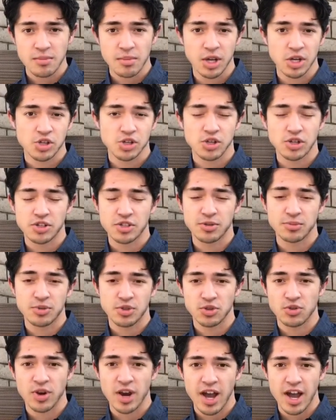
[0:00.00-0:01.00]
make sure to
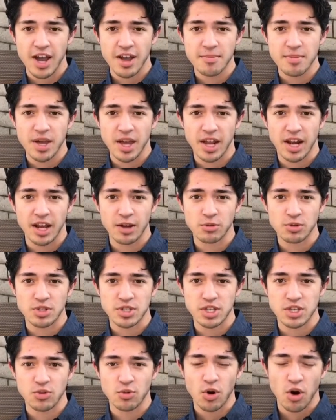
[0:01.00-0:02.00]
subscribe, and I will
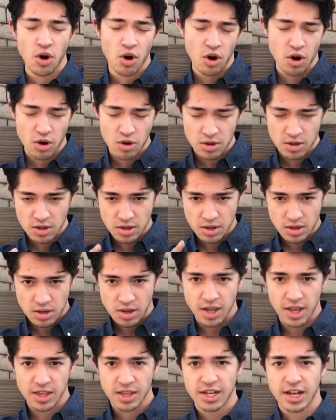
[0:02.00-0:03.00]
see you all
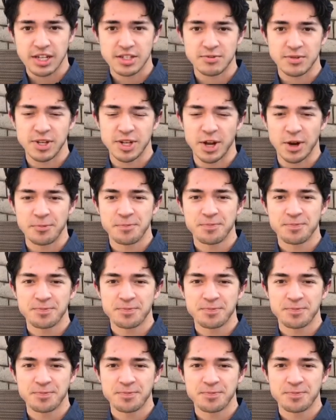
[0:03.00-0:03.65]
in the next video.